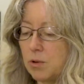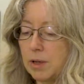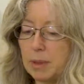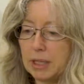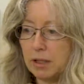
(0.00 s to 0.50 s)

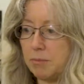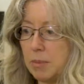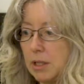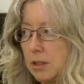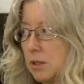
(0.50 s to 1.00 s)
I'd make enough
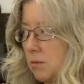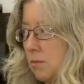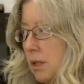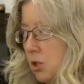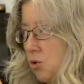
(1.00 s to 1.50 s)
money to
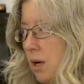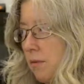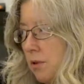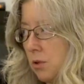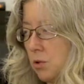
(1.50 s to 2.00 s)
like
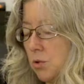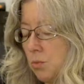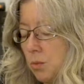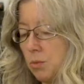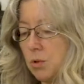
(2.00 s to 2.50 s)
travel or
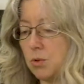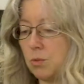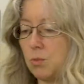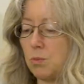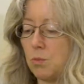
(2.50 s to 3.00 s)

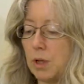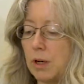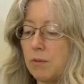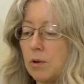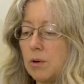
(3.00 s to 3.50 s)
do
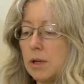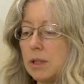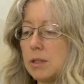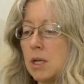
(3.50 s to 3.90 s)
whatever